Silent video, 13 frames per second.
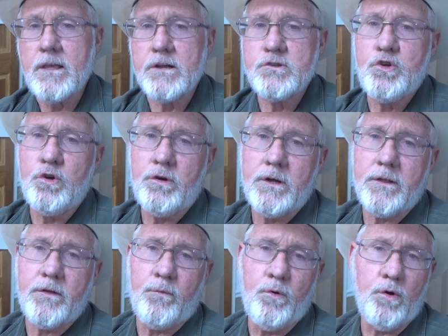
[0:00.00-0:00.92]
Judah,
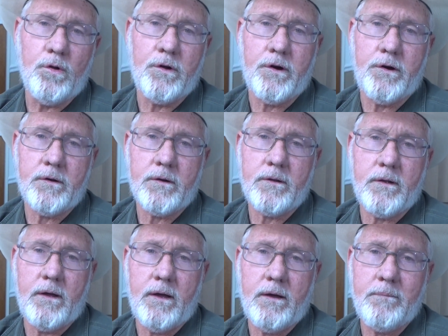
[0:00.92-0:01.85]
the ruler,
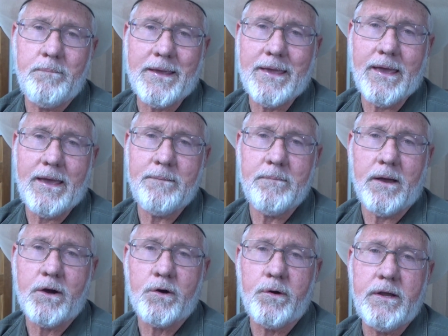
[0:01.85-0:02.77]

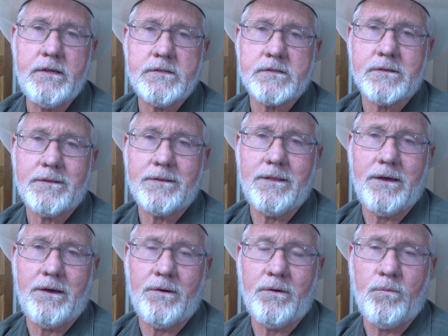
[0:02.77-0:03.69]
became Greece,
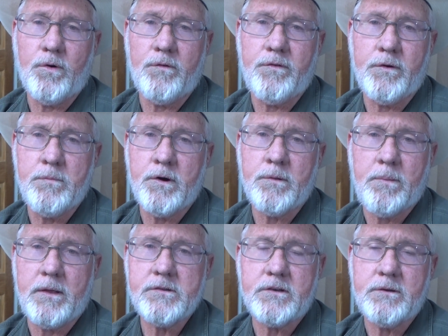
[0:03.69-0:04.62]
the
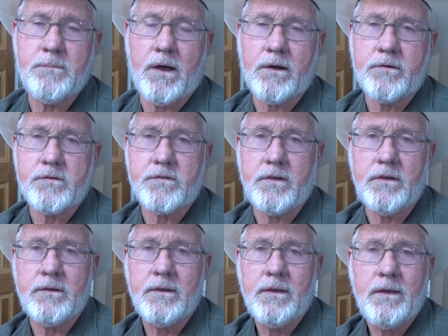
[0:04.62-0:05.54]
birthplace of democracy,